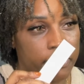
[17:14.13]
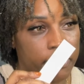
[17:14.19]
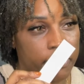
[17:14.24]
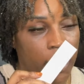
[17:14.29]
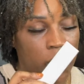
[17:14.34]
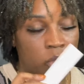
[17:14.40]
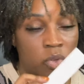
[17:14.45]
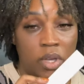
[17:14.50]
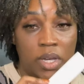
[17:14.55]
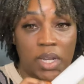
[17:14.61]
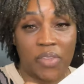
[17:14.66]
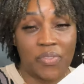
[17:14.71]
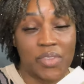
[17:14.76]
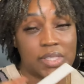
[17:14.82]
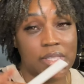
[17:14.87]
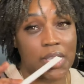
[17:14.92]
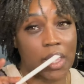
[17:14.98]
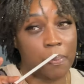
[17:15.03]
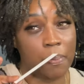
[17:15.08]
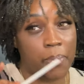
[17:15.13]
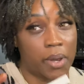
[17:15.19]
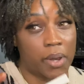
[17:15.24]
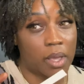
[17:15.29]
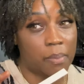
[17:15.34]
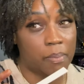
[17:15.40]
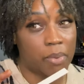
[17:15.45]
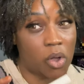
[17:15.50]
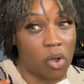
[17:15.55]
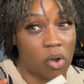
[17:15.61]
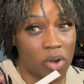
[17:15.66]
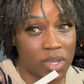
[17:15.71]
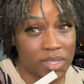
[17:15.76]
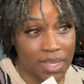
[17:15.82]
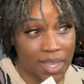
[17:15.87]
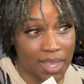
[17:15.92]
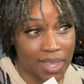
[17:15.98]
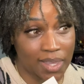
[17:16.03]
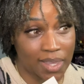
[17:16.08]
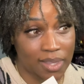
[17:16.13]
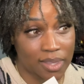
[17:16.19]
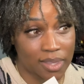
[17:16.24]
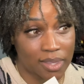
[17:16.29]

You could even say Plum Cognac